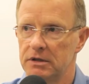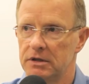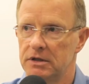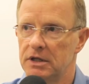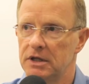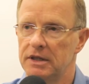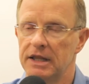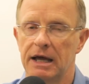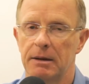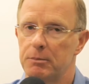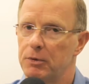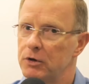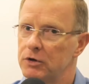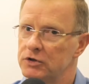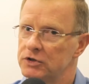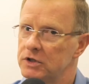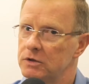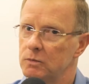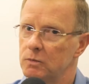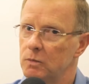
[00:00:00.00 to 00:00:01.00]
then that
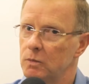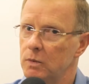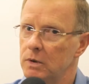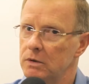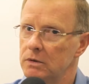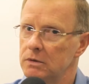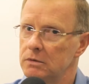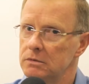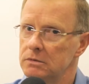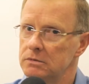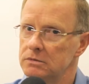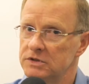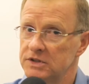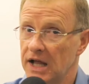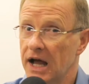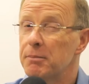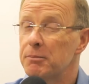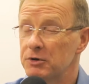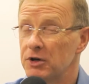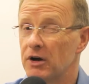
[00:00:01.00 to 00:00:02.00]
person will
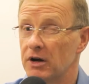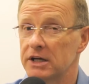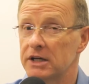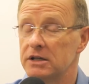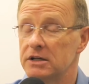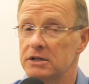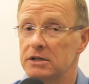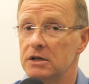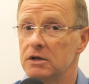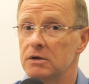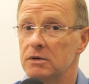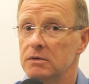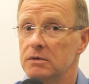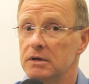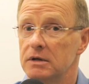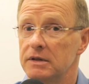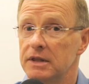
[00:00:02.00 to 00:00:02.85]
stop talking to you. Mm.